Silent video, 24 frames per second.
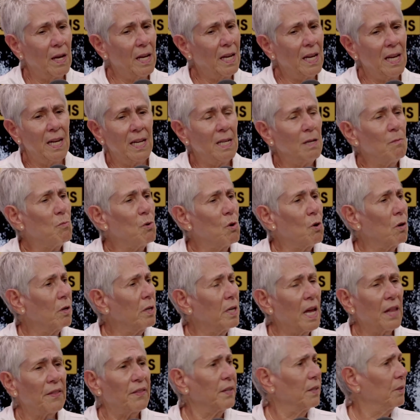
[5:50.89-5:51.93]
anymore,
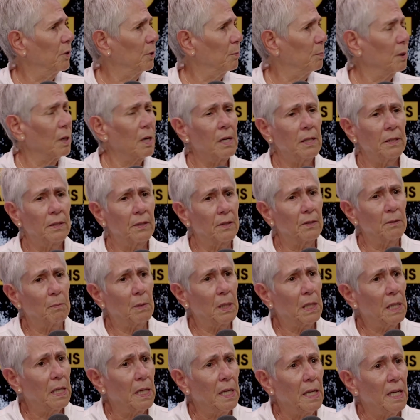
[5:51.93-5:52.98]
nothing surprises me.
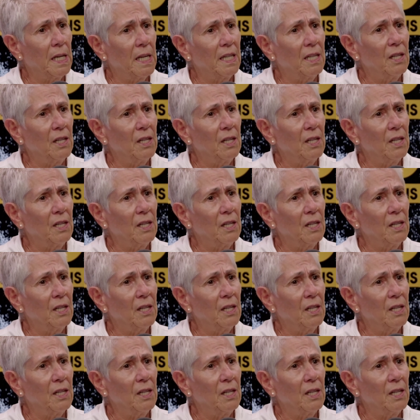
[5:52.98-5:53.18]
Yeah.